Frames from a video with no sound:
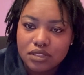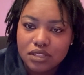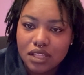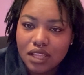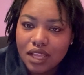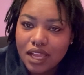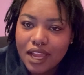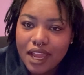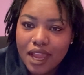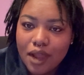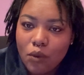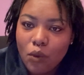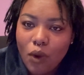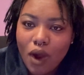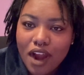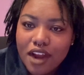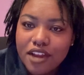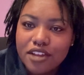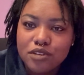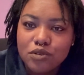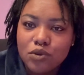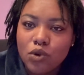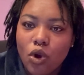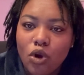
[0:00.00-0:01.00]
Like, why are
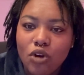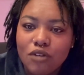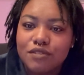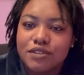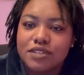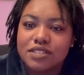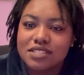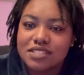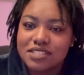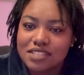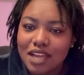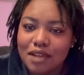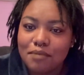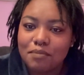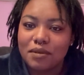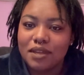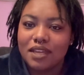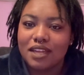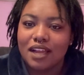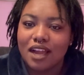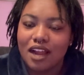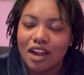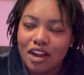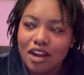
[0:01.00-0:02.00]
you
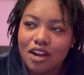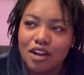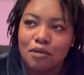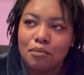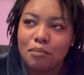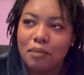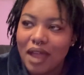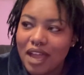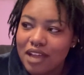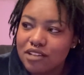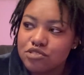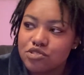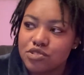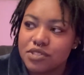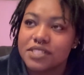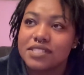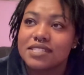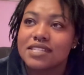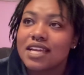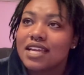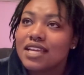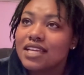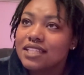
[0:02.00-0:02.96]
overstepping her boundaries?